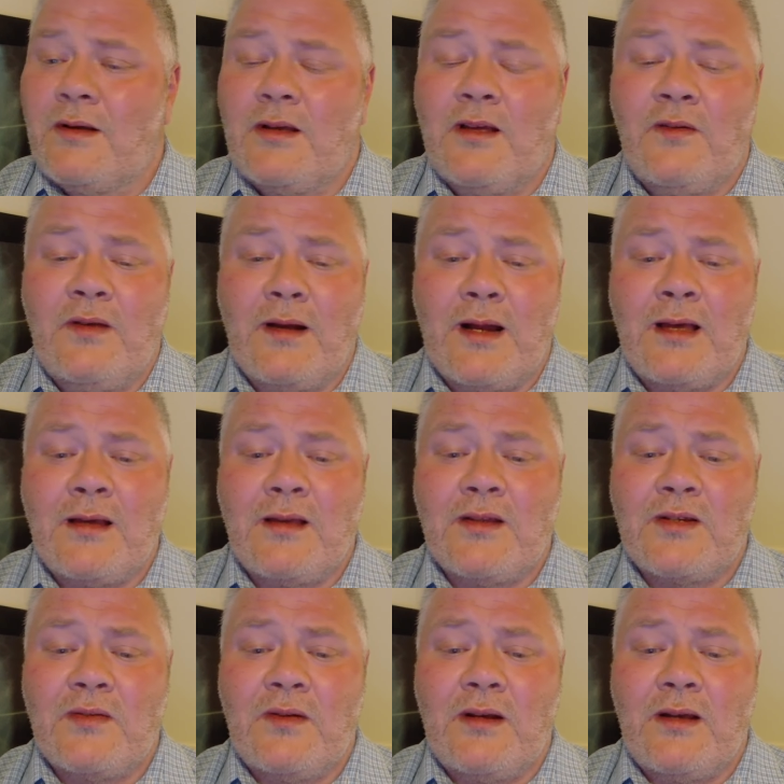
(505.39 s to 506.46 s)
If you like
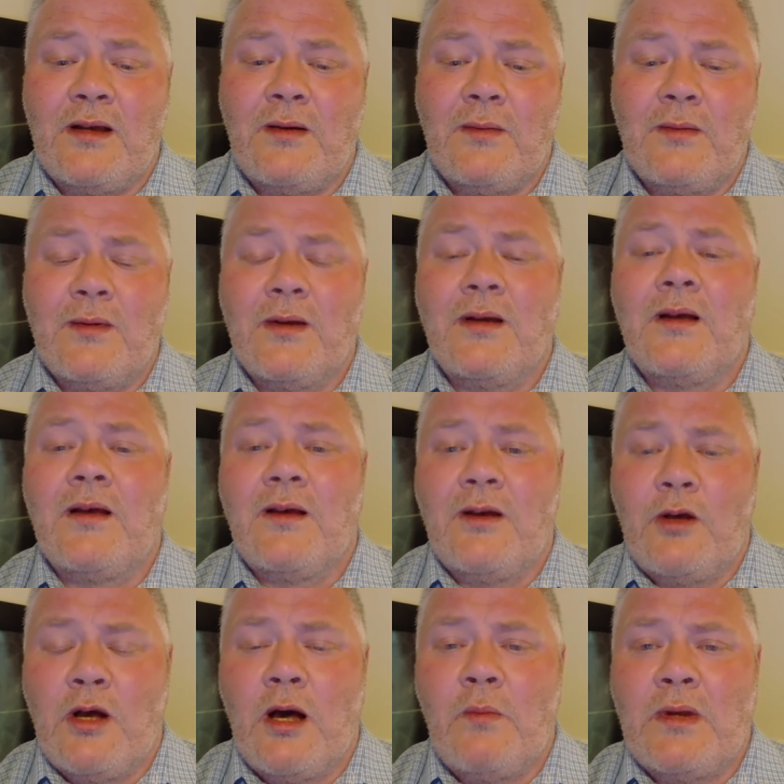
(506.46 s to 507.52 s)
this video,
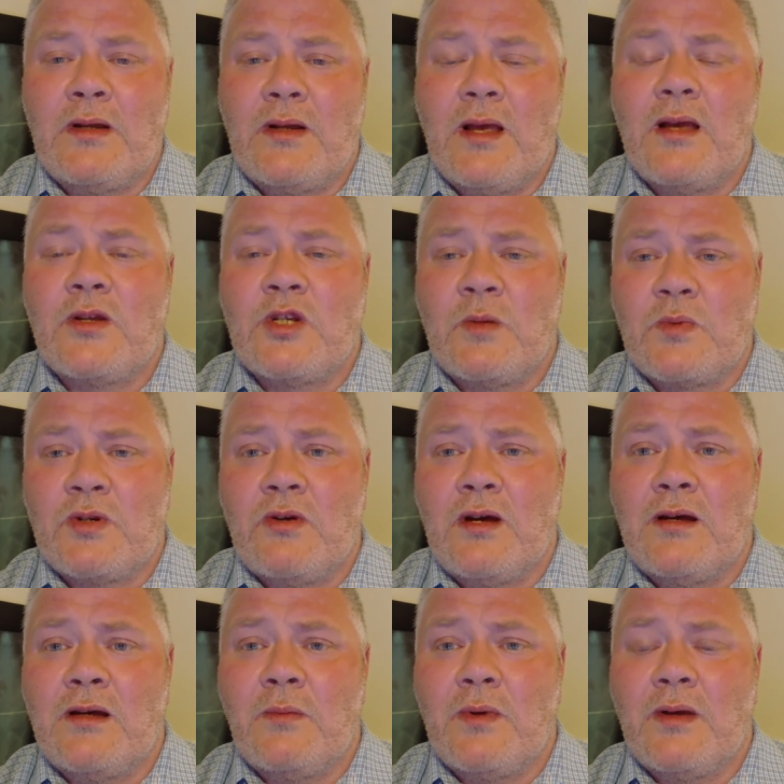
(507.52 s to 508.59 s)
comment,
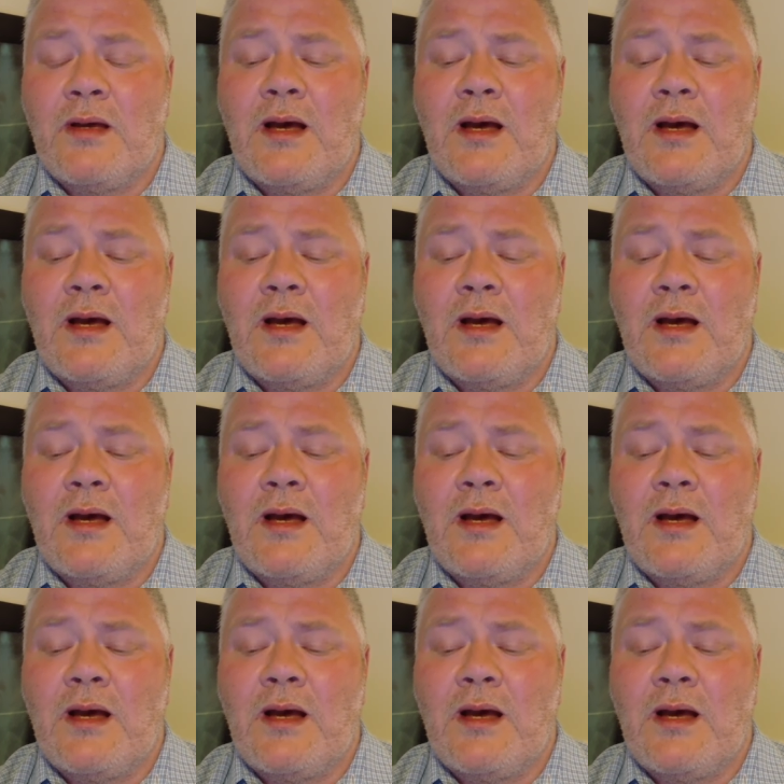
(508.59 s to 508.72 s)
subscribe,